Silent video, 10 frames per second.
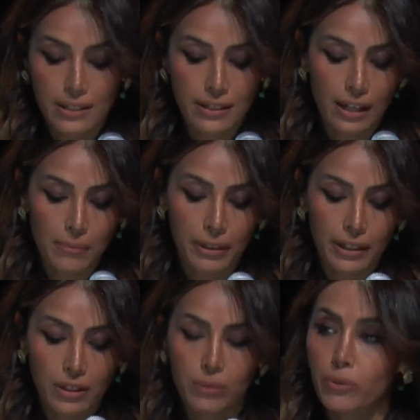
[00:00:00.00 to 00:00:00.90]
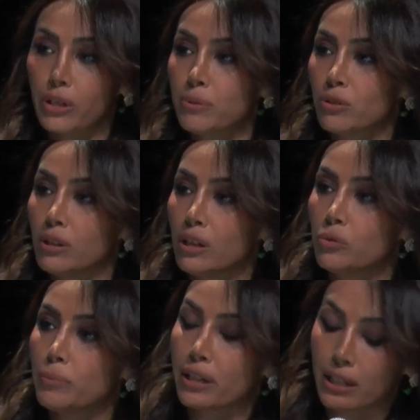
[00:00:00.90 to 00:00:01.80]
Assalamu alaikum wa rahmatullahi
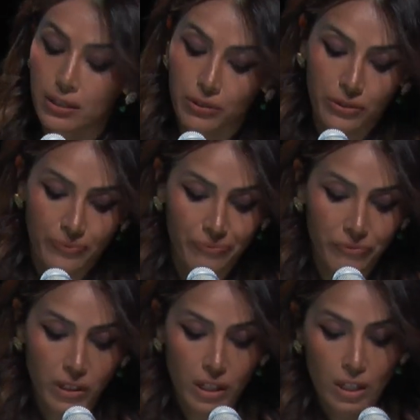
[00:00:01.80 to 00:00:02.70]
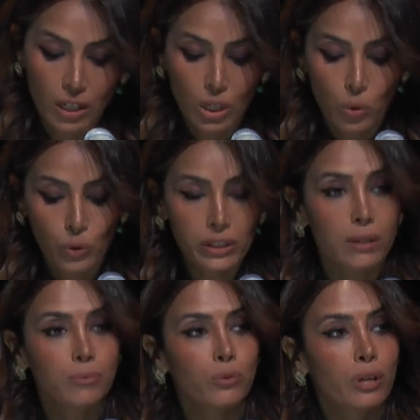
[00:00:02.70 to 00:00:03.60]
wa barakatuh.
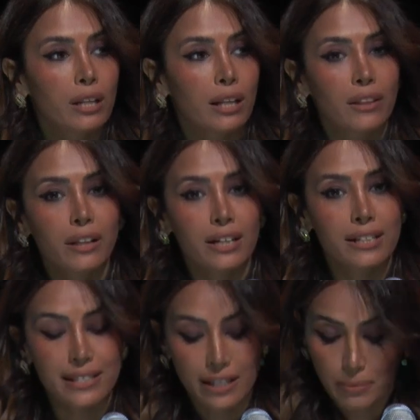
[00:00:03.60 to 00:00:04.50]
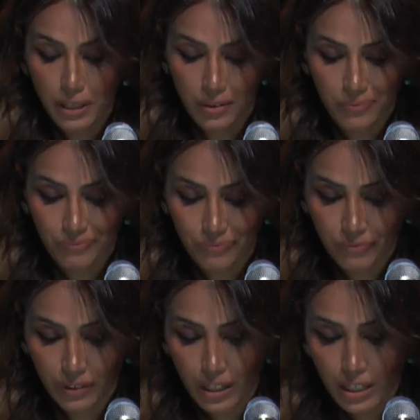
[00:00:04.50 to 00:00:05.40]
Welcome to Dar al-Athar al-Islamiyyah.
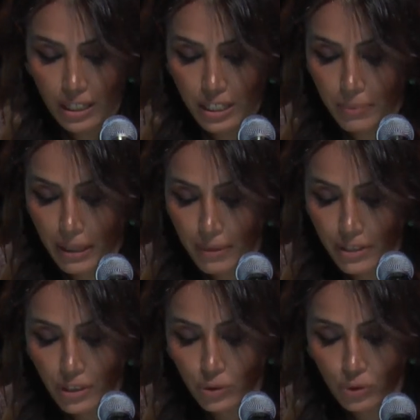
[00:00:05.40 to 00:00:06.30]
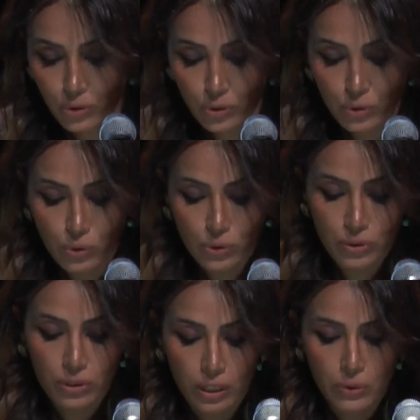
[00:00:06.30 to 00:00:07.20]
It's my pleasure to
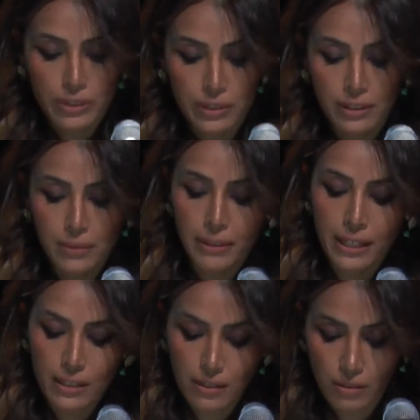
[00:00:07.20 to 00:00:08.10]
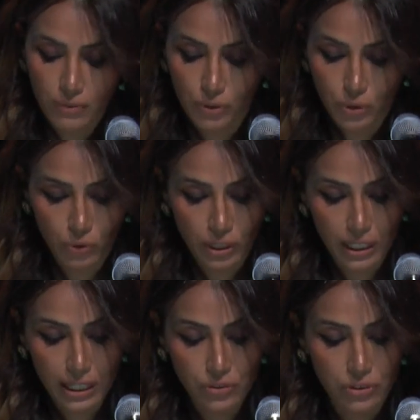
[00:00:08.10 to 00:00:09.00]
introduce our esteemed guest for
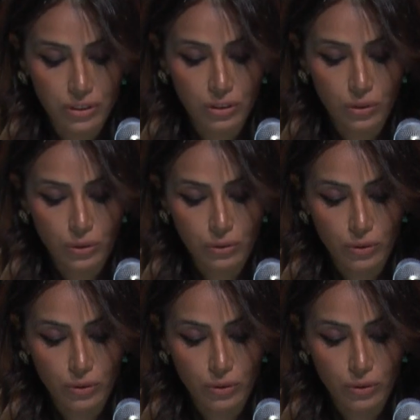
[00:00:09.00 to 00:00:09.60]
today's lecture, Dr.